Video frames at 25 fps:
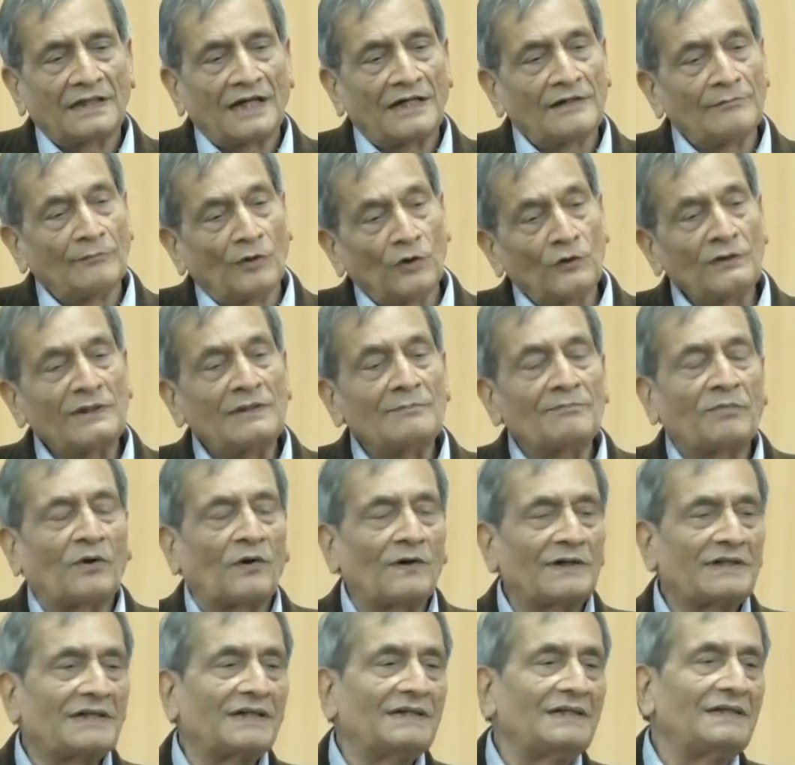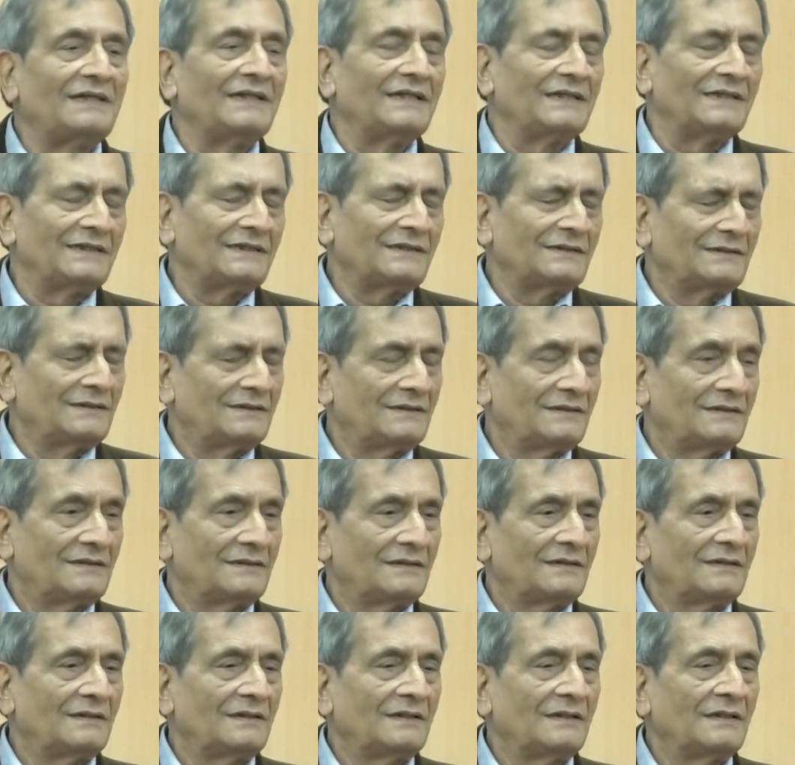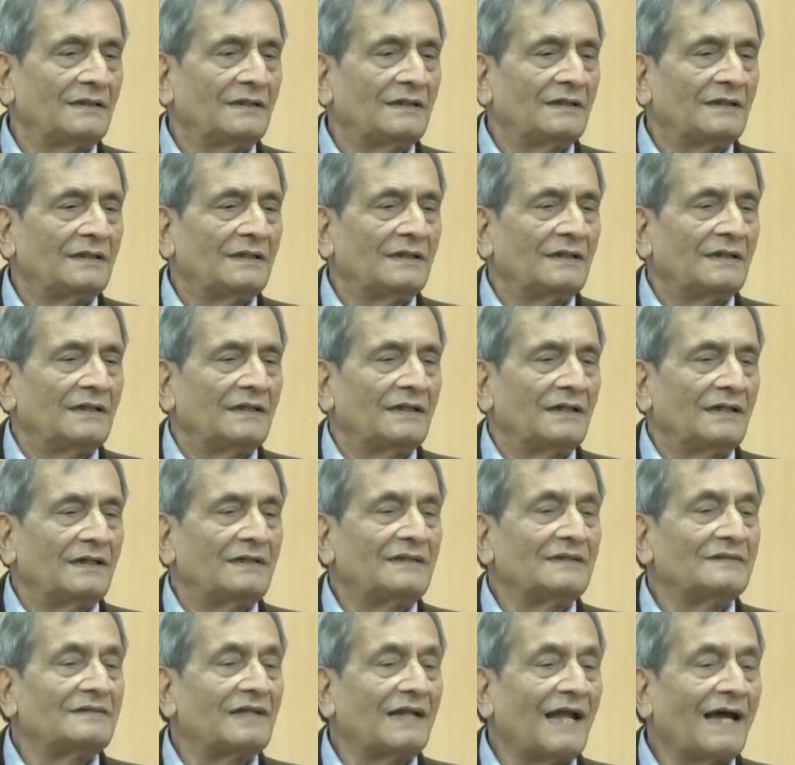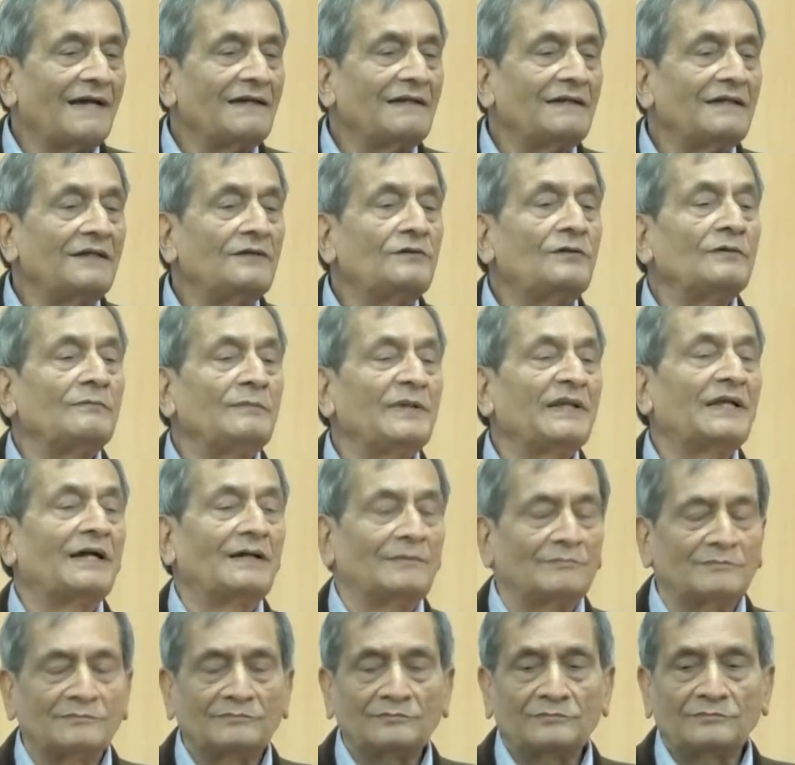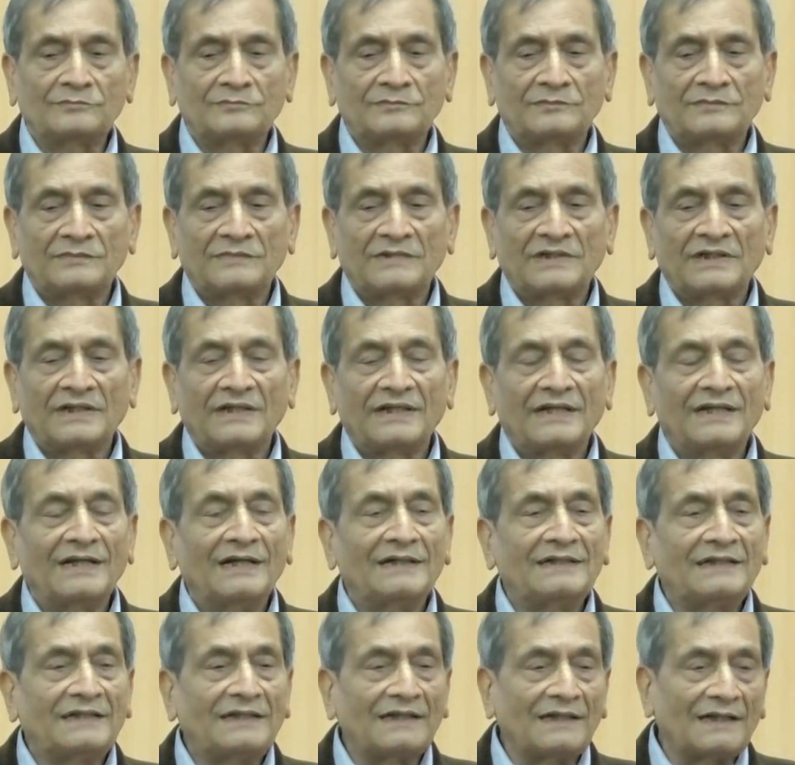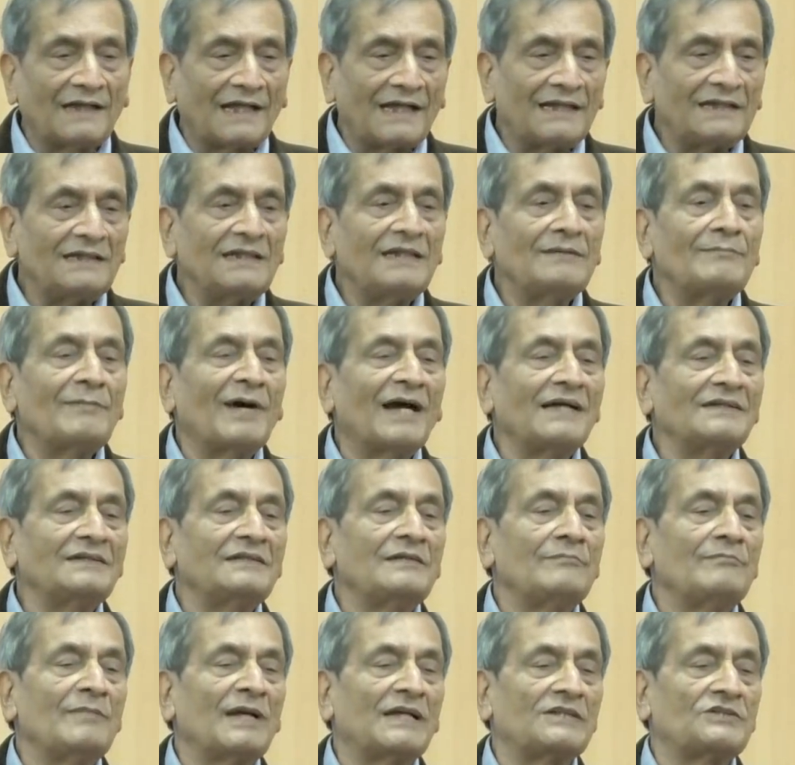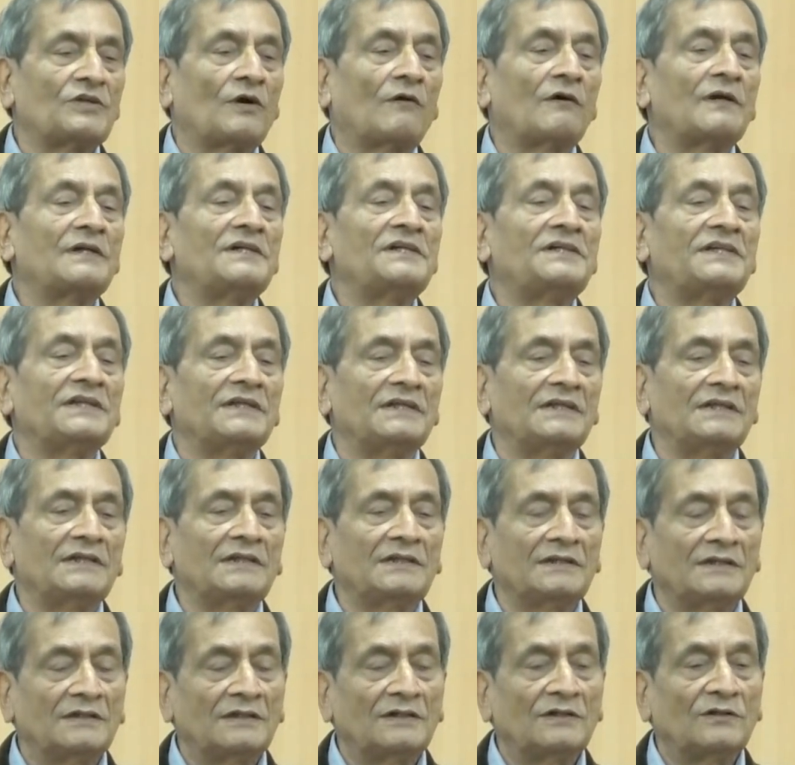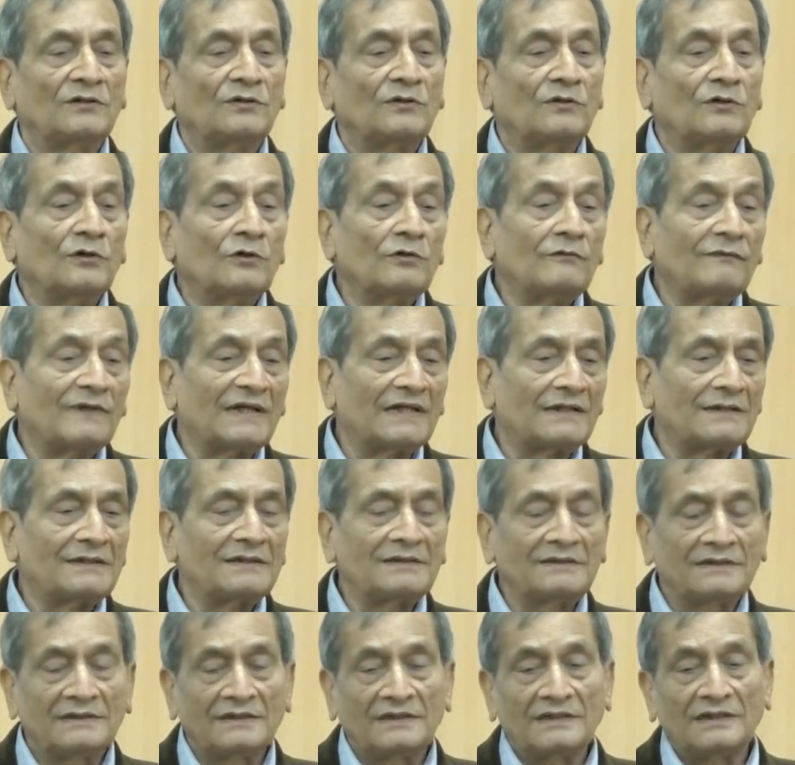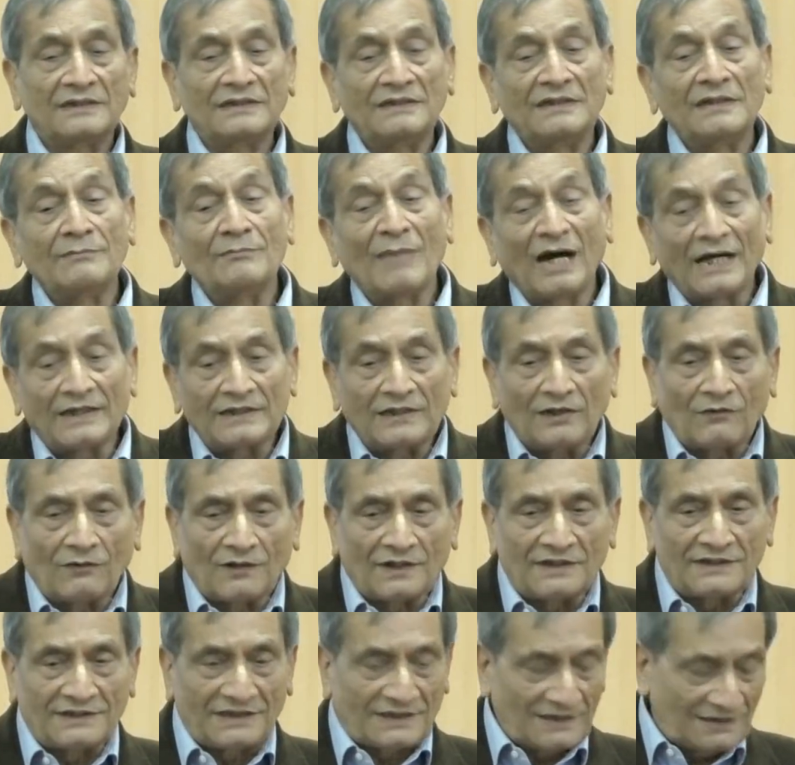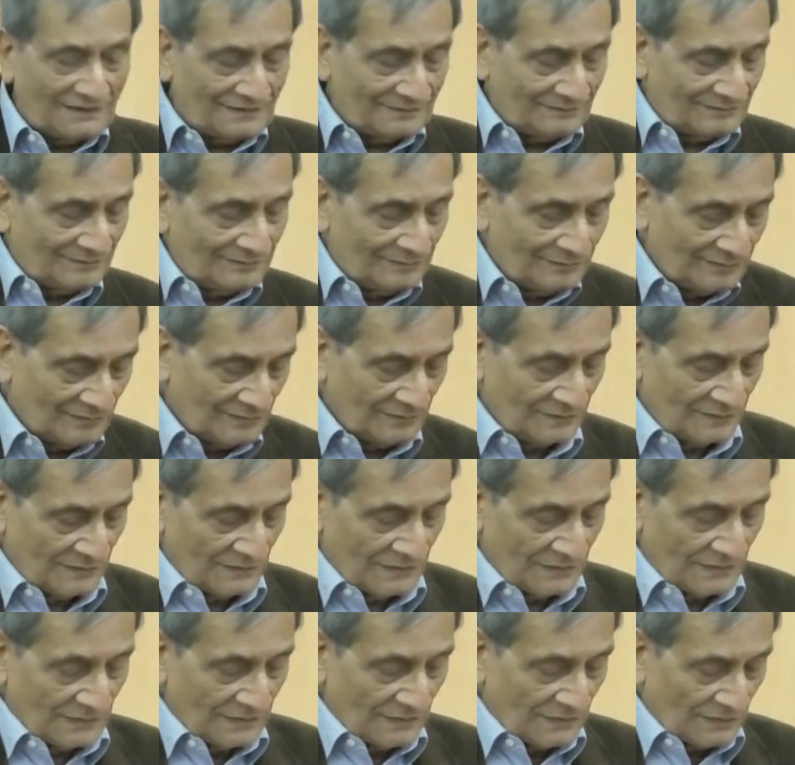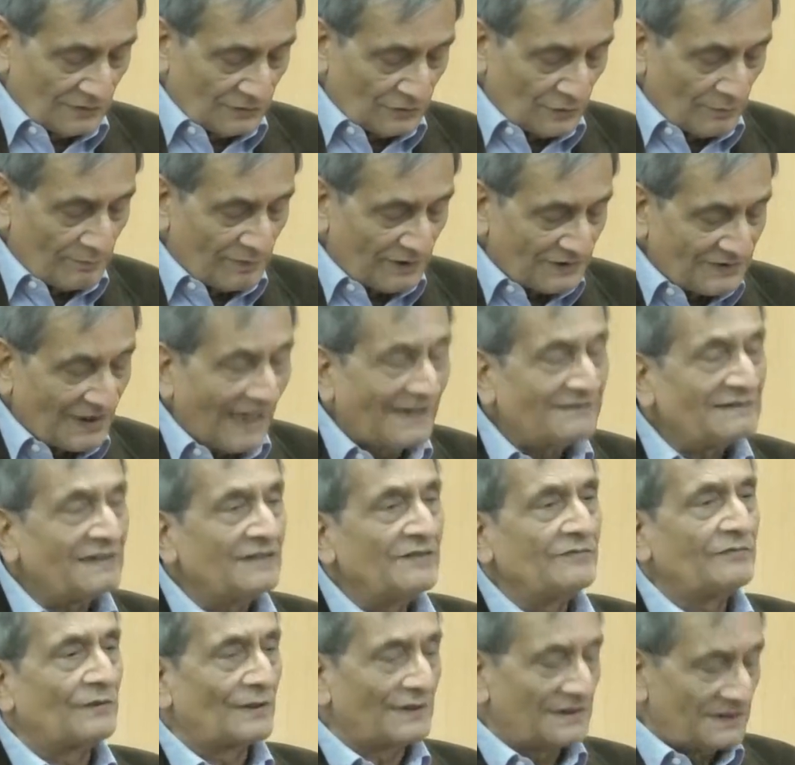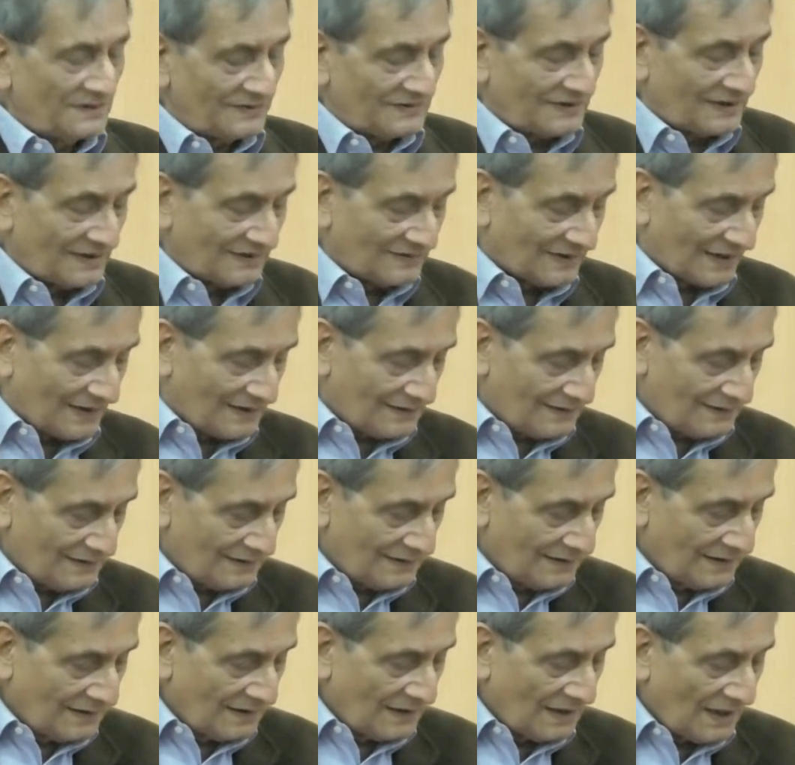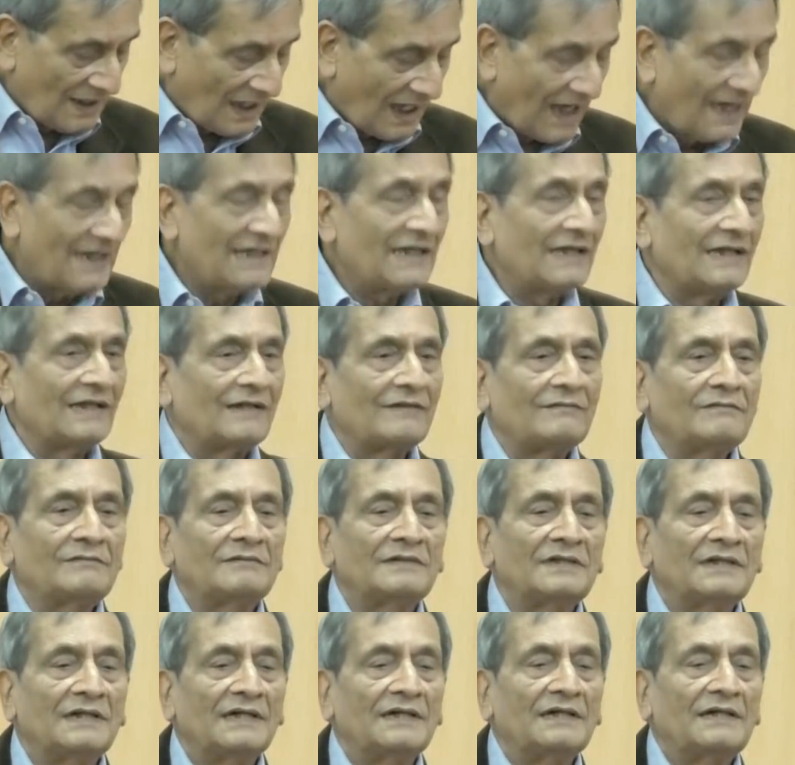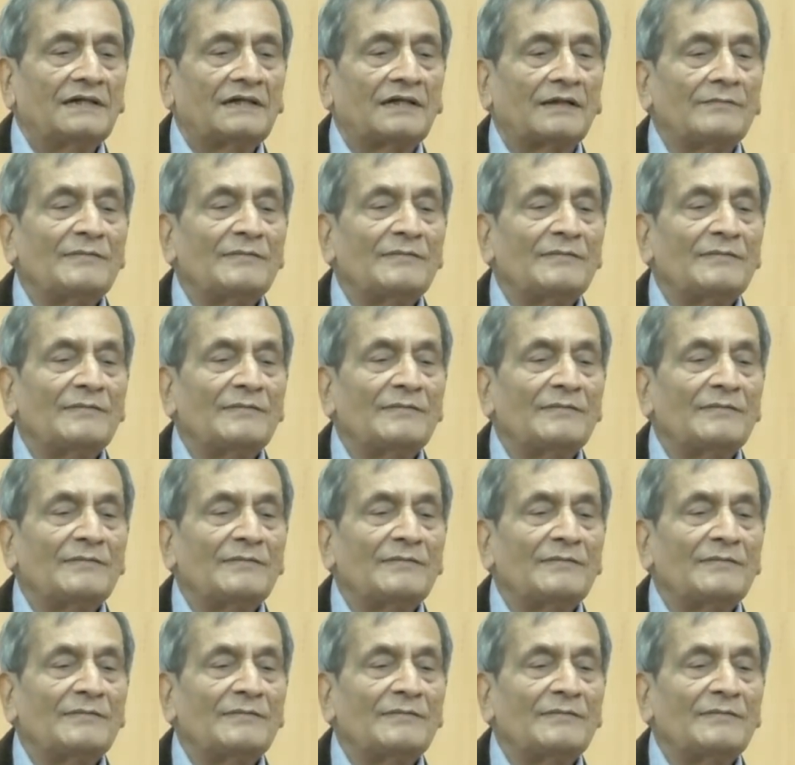And more importantly, it is likely to become a tyranny by the majority over the minority. So precisely for this reason, I have